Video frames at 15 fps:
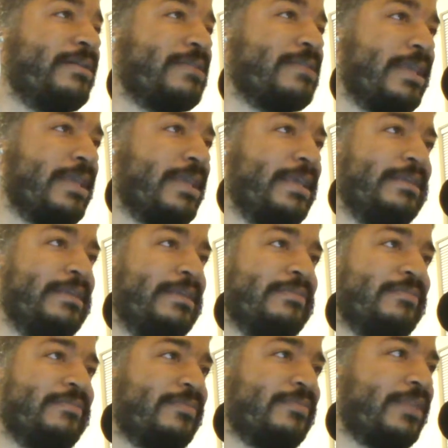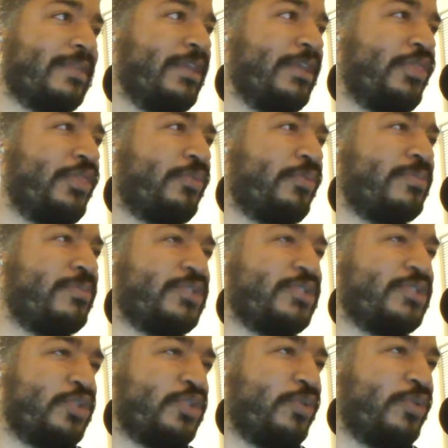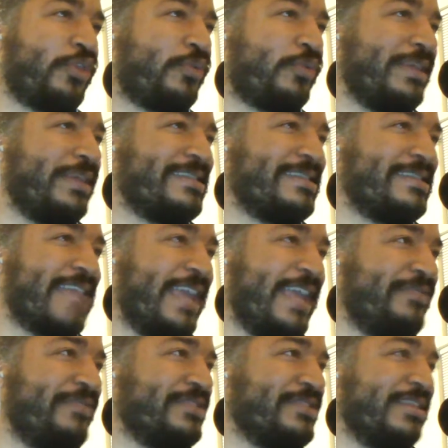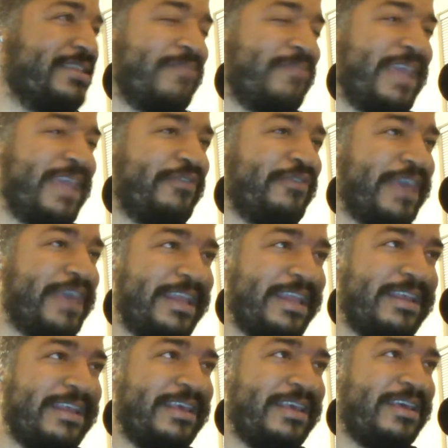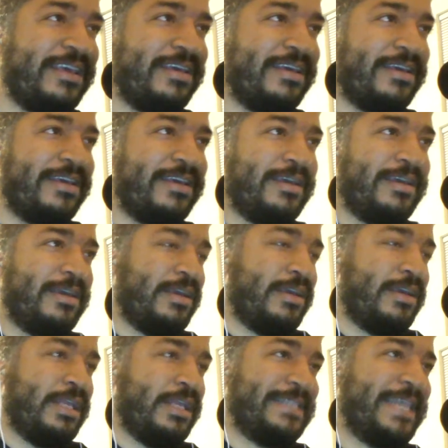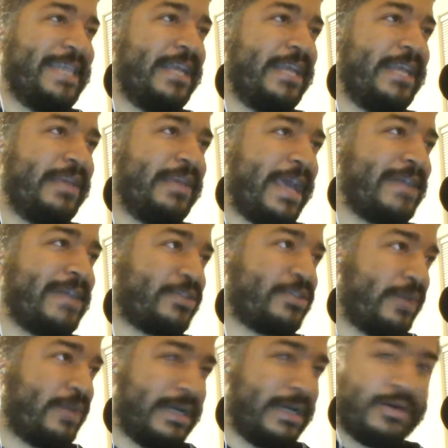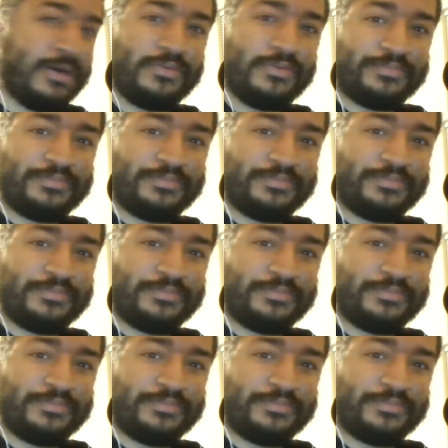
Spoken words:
Like two or three saves to the main event, a dead ass crowd.